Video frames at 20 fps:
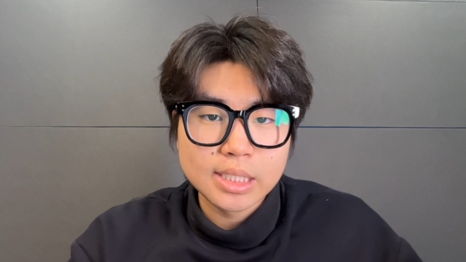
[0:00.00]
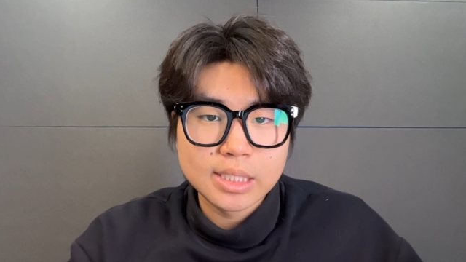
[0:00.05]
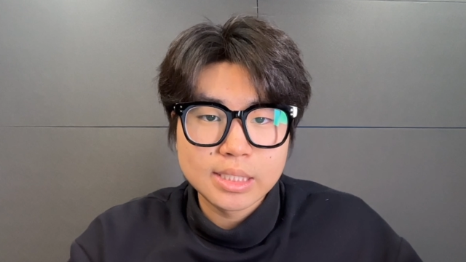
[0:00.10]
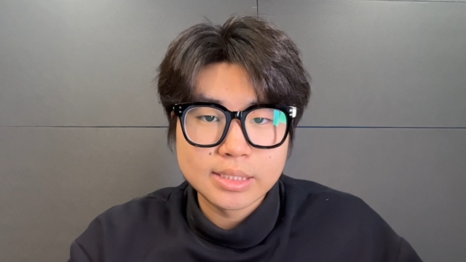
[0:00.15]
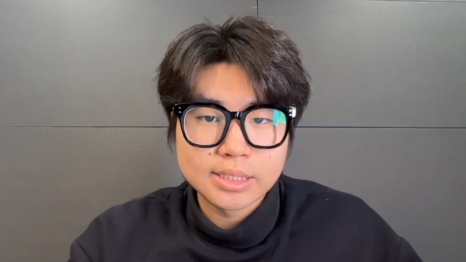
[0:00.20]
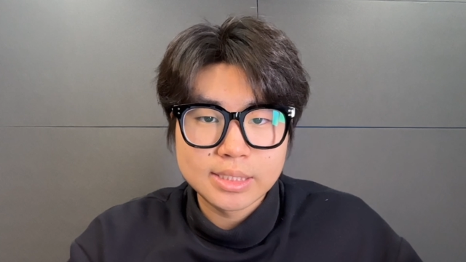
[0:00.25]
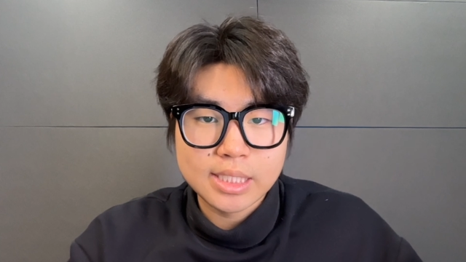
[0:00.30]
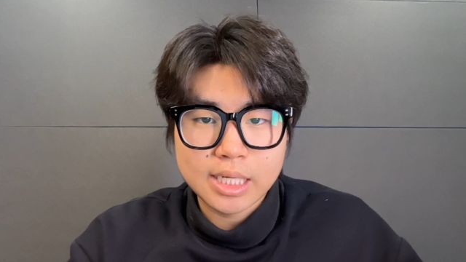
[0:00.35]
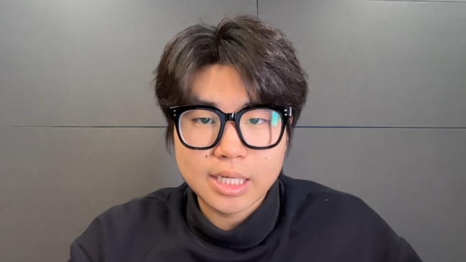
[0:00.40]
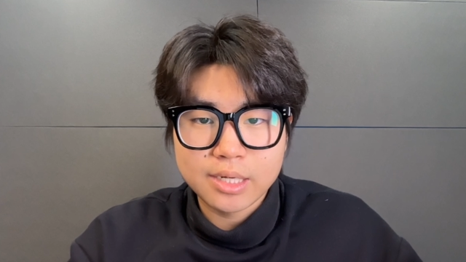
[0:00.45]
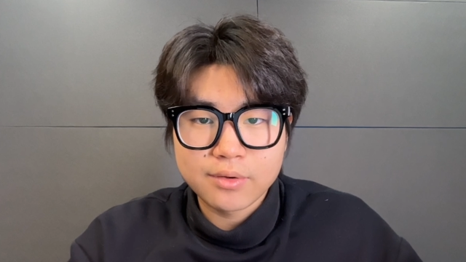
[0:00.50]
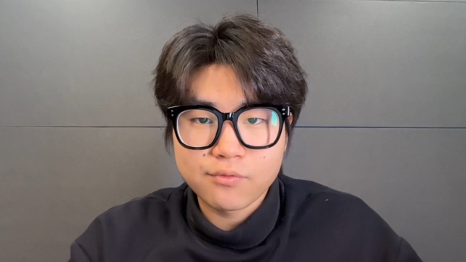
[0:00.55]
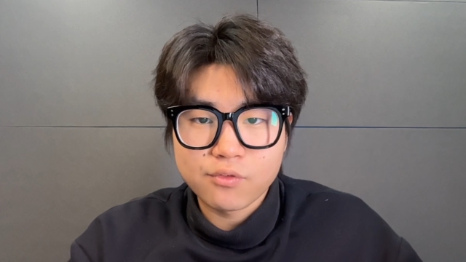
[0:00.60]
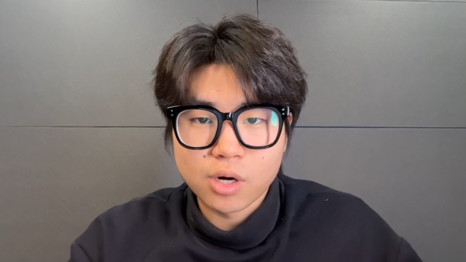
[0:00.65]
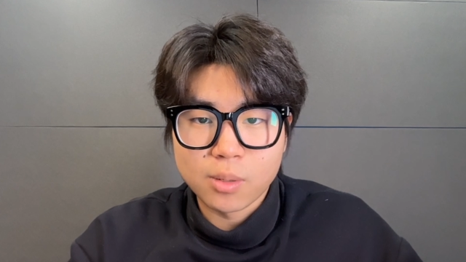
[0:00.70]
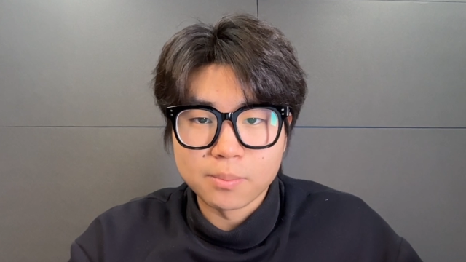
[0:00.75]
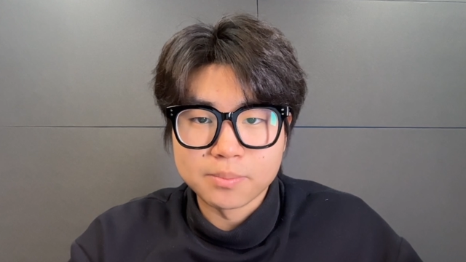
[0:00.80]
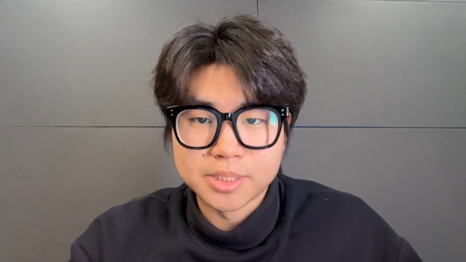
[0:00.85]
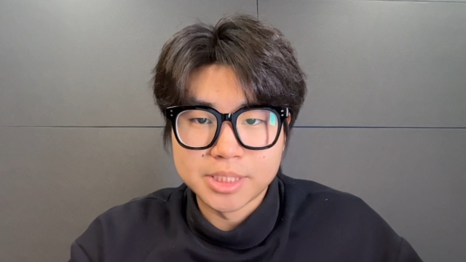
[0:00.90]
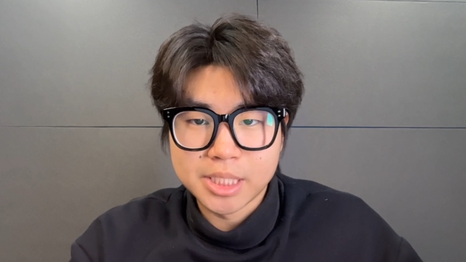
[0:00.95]
starting
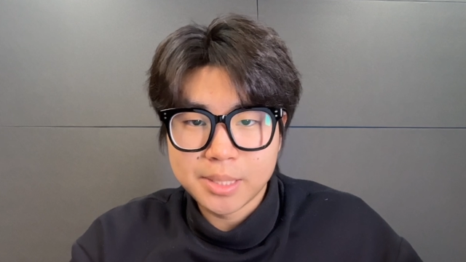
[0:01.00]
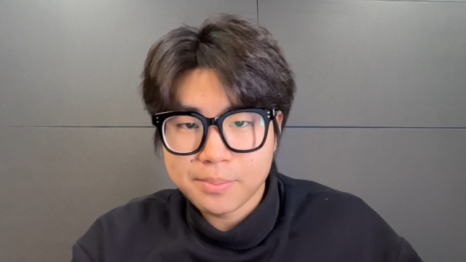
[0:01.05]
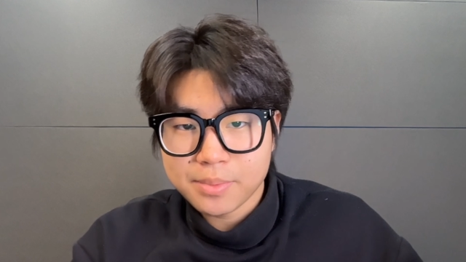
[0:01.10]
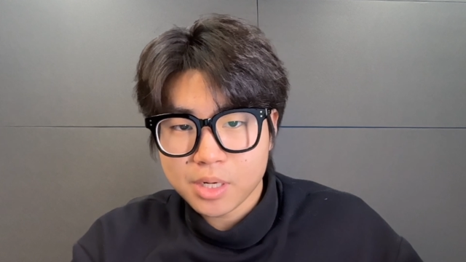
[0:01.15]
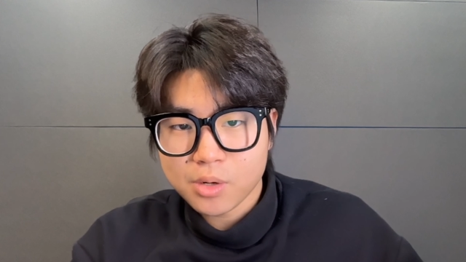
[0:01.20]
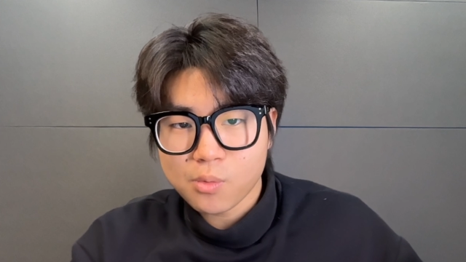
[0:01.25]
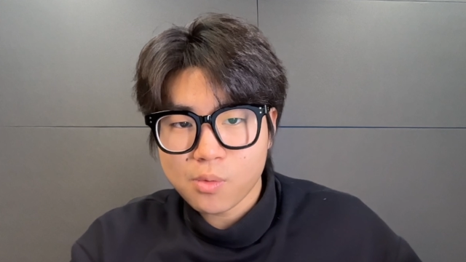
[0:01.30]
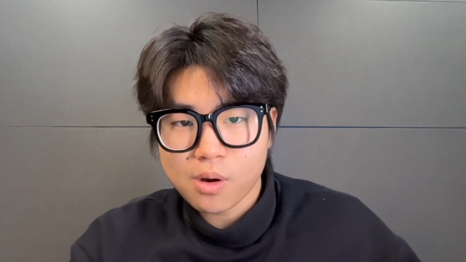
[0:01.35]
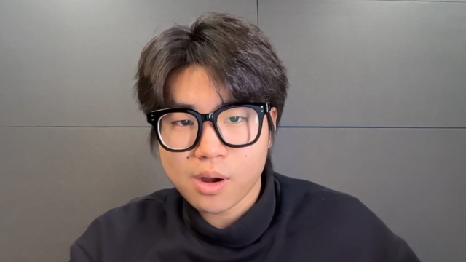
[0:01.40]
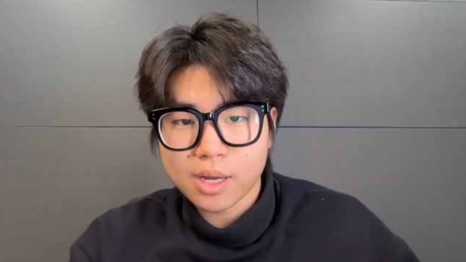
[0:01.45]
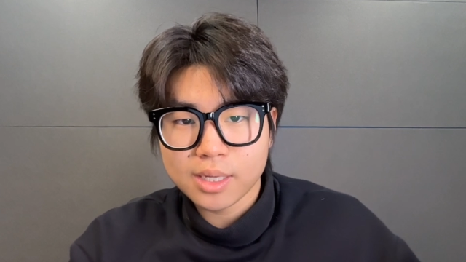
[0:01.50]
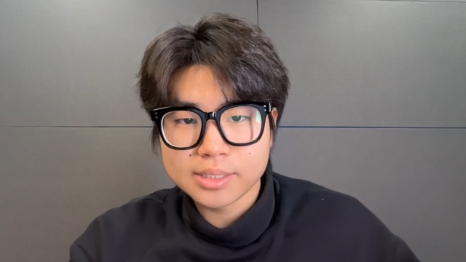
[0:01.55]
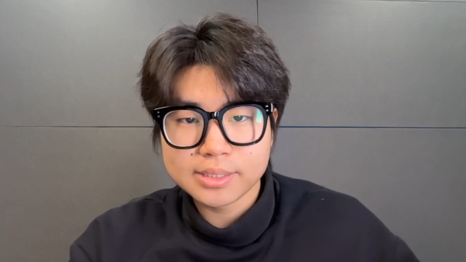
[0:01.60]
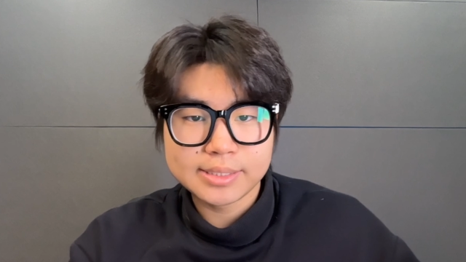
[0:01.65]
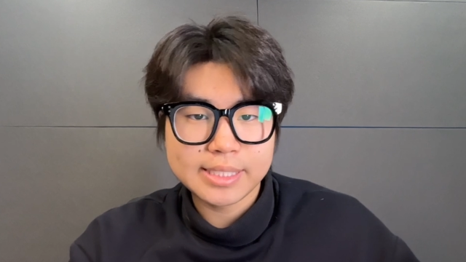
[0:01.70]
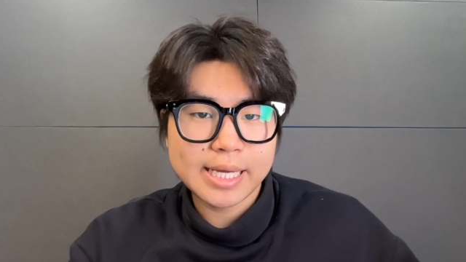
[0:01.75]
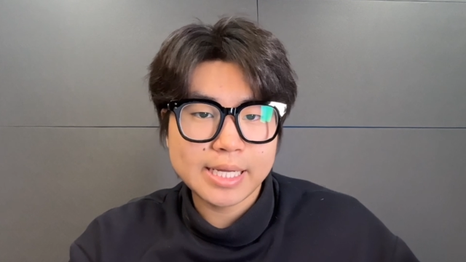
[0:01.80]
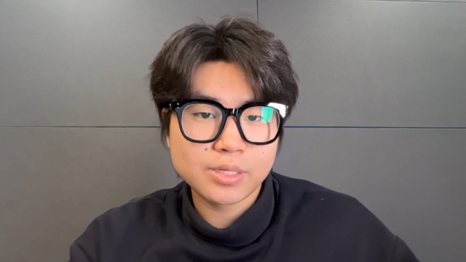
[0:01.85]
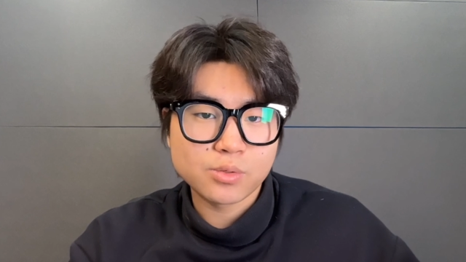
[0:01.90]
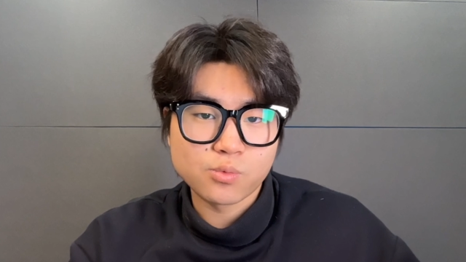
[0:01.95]
from simpler ones
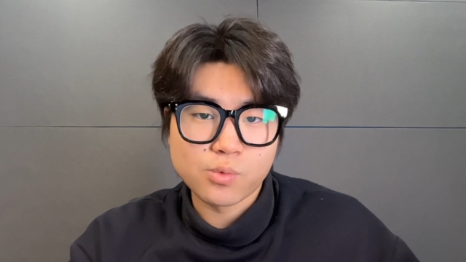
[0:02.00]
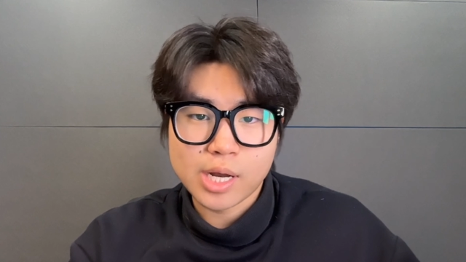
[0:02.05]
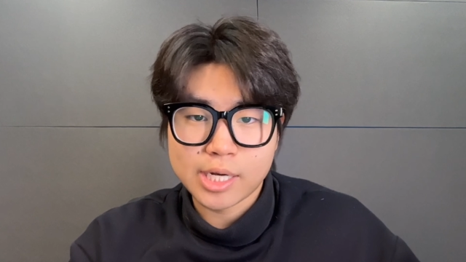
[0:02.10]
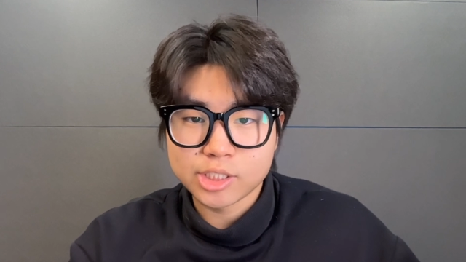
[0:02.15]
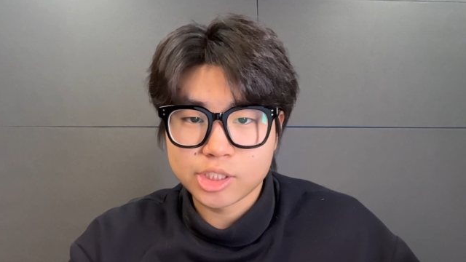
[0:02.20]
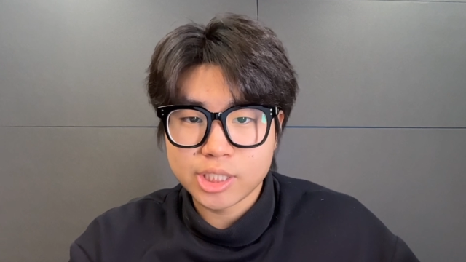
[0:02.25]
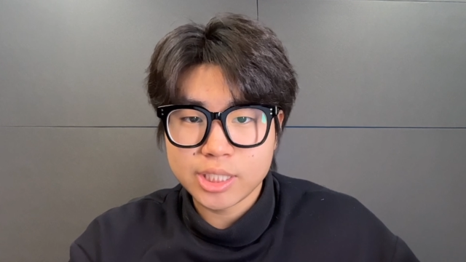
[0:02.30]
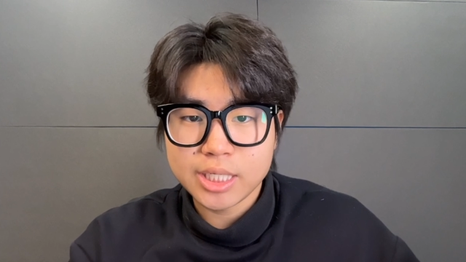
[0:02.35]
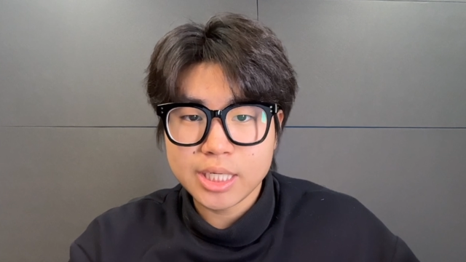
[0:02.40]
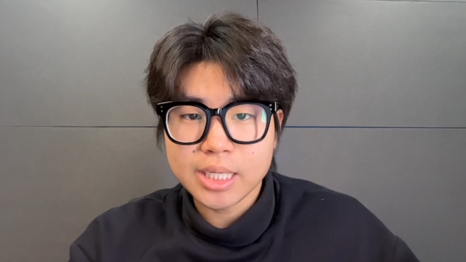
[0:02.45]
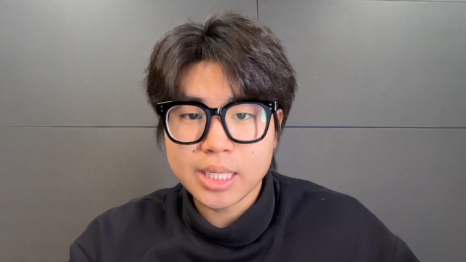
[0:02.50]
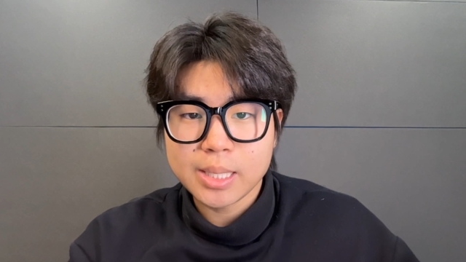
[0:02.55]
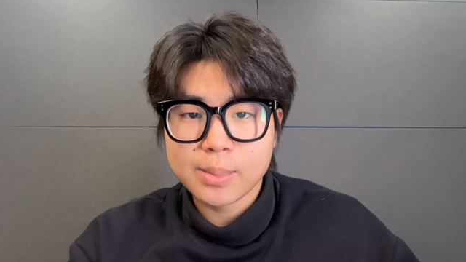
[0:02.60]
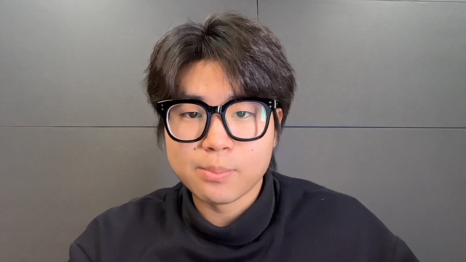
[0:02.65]
and gradually